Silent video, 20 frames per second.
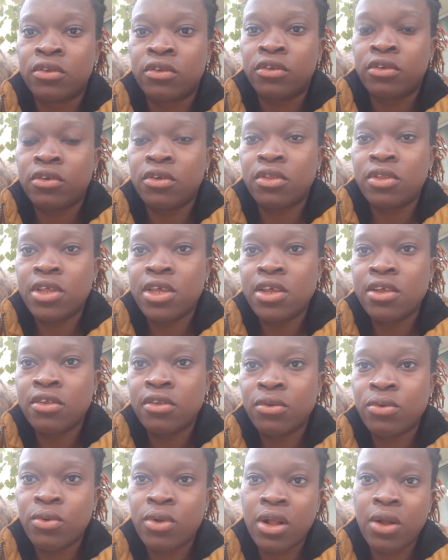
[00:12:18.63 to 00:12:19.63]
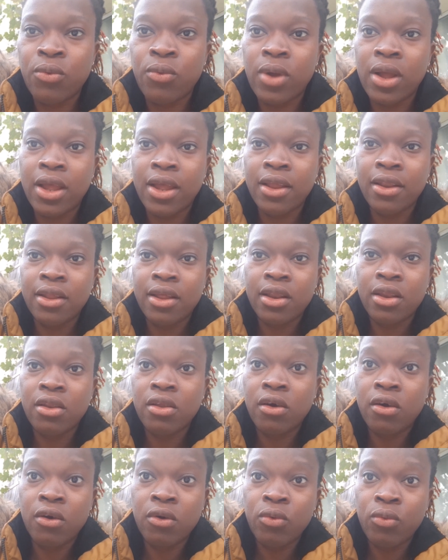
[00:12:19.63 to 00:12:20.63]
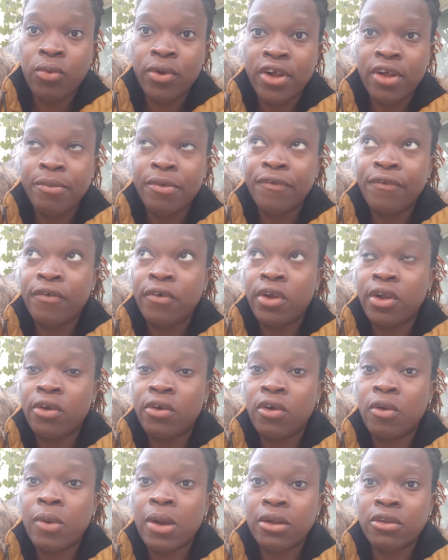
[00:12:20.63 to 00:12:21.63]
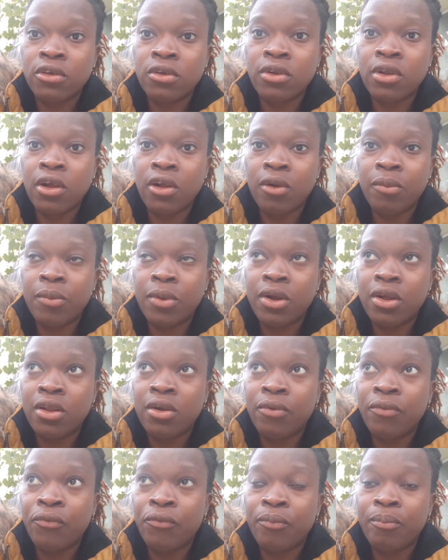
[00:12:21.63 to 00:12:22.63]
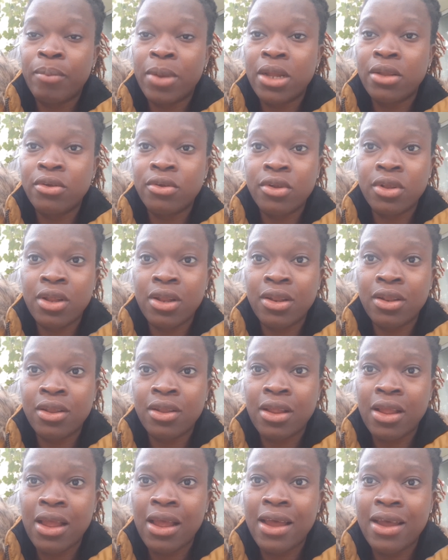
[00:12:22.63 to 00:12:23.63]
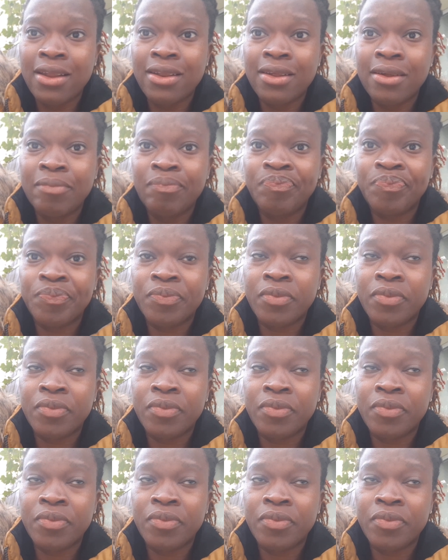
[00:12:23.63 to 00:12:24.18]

So things took a long while before it go back to normal. Matt had